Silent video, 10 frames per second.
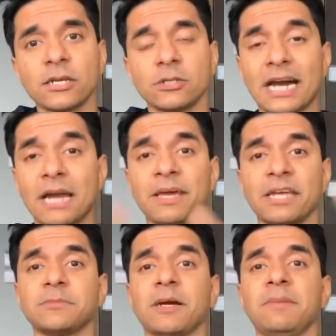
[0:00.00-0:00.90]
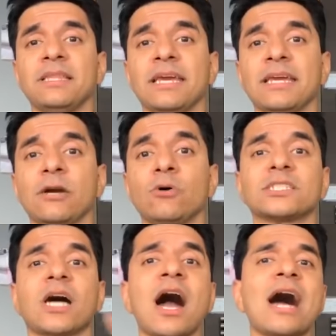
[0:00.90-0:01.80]
Now, diabetics might be thinking, oh,
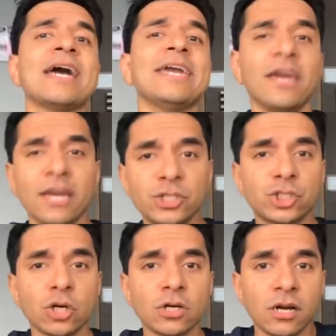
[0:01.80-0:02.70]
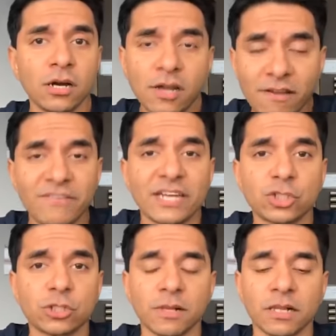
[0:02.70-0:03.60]
it's a high sugar
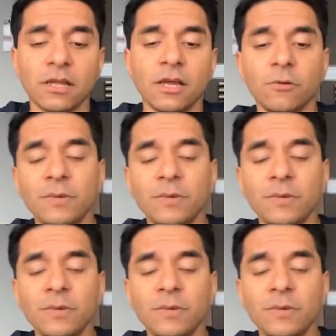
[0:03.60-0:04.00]
vegetable.